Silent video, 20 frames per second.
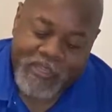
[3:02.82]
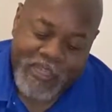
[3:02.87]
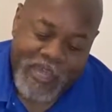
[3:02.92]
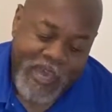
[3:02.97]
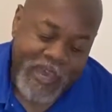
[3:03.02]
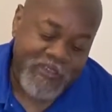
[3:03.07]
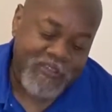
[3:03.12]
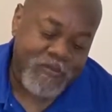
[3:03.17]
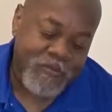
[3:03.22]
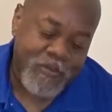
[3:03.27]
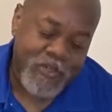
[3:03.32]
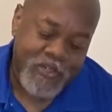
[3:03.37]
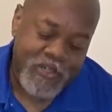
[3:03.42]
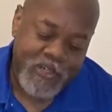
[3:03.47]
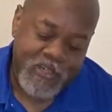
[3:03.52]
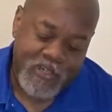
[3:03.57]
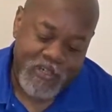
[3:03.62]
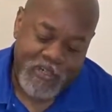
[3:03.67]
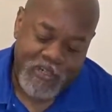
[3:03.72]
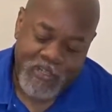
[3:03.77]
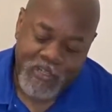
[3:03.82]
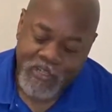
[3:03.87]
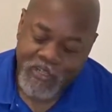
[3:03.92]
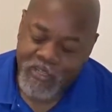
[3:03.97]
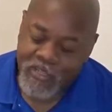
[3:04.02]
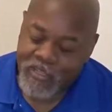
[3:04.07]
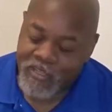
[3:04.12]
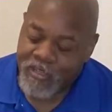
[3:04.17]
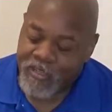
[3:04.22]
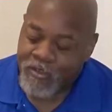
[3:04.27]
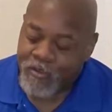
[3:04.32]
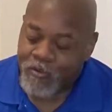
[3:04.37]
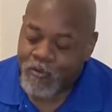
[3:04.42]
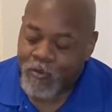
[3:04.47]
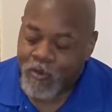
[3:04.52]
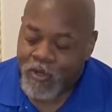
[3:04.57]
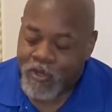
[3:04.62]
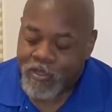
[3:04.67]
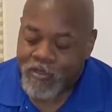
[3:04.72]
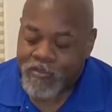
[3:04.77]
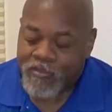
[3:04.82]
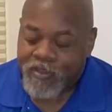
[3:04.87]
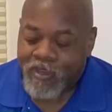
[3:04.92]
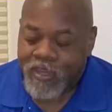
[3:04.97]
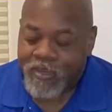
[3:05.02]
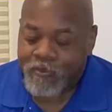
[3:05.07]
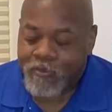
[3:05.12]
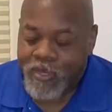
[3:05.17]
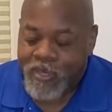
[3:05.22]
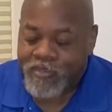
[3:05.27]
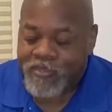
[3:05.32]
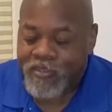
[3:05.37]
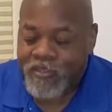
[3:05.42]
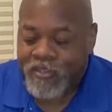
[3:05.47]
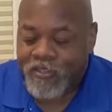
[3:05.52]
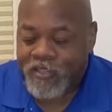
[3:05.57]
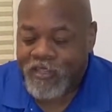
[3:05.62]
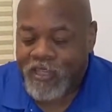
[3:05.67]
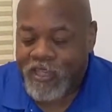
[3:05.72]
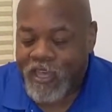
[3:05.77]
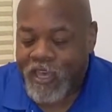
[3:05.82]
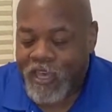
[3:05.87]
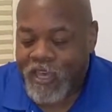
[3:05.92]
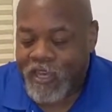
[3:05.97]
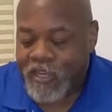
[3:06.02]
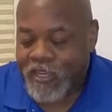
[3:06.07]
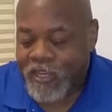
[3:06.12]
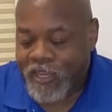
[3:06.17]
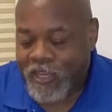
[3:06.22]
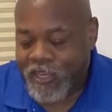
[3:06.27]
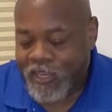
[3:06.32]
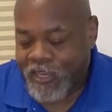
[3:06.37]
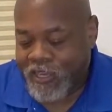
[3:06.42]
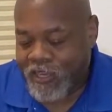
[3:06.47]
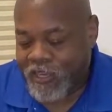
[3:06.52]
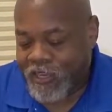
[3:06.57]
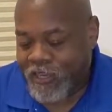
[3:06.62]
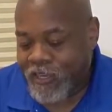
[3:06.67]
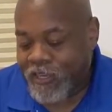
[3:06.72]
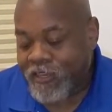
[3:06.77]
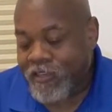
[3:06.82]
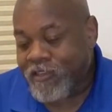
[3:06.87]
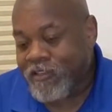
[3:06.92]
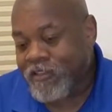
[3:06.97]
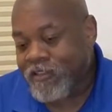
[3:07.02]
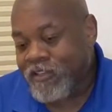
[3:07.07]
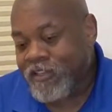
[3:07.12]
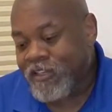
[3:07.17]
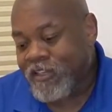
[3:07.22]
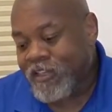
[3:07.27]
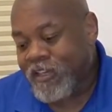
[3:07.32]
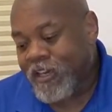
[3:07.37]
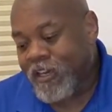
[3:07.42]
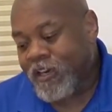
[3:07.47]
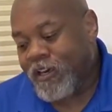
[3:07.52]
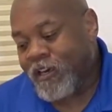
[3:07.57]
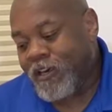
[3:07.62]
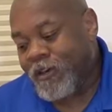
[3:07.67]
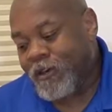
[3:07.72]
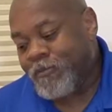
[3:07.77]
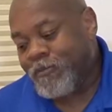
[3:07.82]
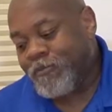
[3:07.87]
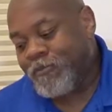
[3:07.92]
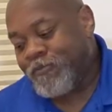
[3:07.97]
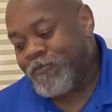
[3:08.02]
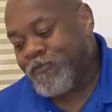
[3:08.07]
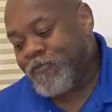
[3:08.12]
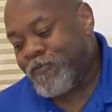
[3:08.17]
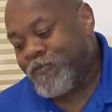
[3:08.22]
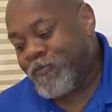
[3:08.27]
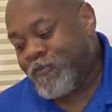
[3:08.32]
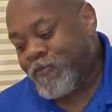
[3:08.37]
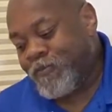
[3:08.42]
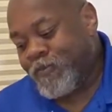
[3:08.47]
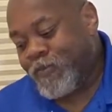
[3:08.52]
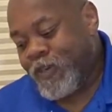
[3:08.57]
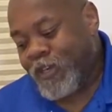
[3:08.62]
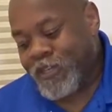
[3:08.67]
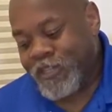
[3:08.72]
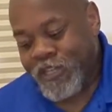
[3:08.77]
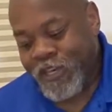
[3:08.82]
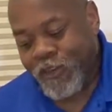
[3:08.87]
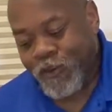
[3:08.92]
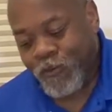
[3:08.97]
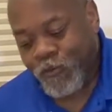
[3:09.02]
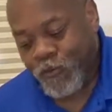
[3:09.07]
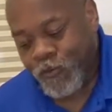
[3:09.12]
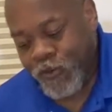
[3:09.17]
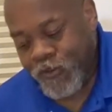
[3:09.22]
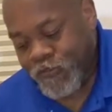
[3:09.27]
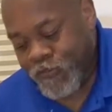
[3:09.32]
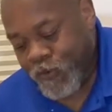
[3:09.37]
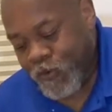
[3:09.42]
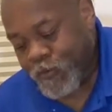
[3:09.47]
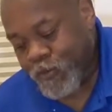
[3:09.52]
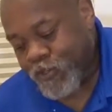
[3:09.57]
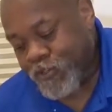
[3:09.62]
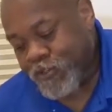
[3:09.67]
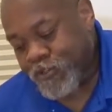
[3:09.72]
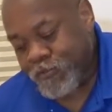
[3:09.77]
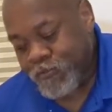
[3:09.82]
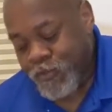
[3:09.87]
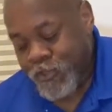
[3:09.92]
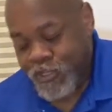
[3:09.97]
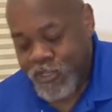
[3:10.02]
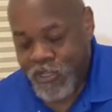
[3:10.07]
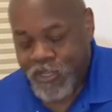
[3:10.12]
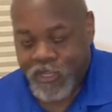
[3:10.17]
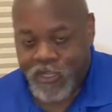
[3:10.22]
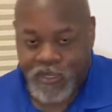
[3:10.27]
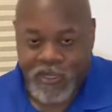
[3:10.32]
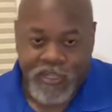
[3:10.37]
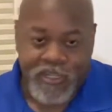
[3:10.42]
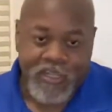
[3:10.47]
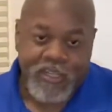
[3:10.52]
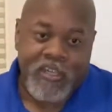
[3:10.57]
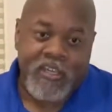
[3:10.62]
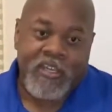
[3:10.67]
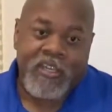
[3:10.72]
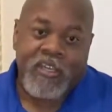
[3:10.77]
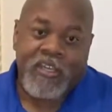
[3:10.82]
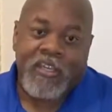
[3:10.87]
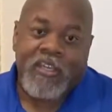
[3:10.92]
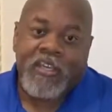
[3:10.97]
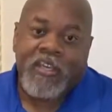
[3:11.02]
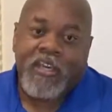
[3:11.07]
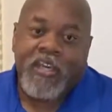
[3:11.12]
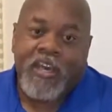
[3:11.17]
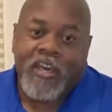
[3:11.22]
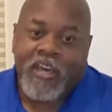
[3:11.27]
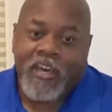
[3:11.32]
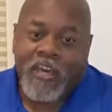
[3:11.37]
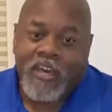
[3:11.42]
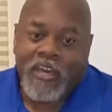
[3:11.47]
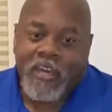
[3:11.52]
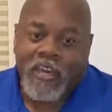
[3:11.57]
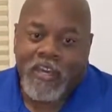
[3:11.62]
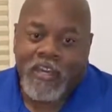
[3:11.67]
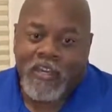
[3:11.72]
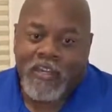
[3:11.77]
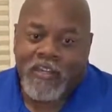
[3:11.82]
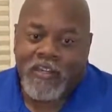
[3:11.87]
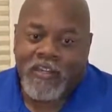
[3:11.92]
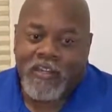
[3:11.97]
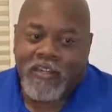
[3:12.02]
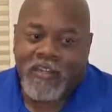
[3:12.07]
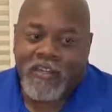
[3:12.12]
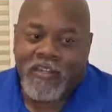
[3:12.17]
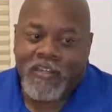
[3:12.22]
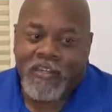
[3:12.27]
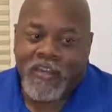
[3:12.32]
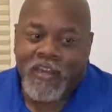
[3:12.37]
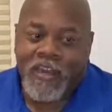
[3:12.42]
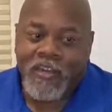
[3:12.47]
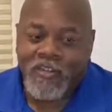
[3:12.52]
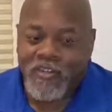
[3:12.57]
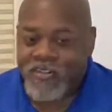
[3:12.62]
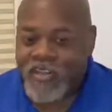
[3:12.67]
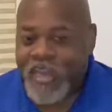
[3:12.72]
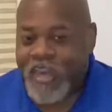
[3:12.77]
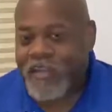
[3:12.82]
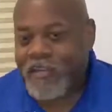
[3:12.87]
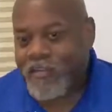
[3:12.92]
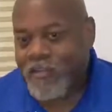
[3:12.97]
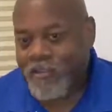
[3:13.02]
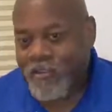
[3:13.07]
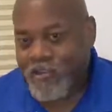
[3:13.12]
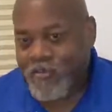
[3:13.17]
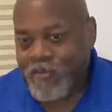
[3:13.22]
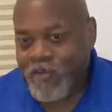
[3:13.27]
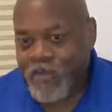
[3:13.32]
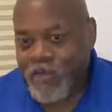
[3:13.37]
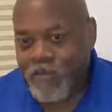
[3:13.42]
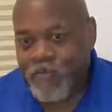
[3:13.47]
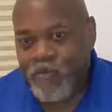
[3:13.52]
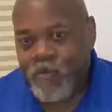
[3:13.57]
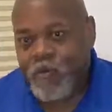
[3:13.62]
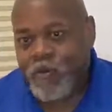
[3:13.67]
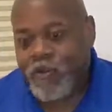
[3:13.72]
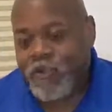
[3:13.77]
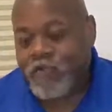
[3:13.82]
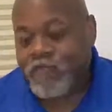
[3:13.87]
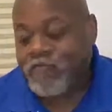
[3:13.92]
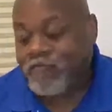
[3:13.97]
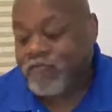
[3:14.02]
last machine was I basically got a Dell refurbished machine, and I just added a GPU to it.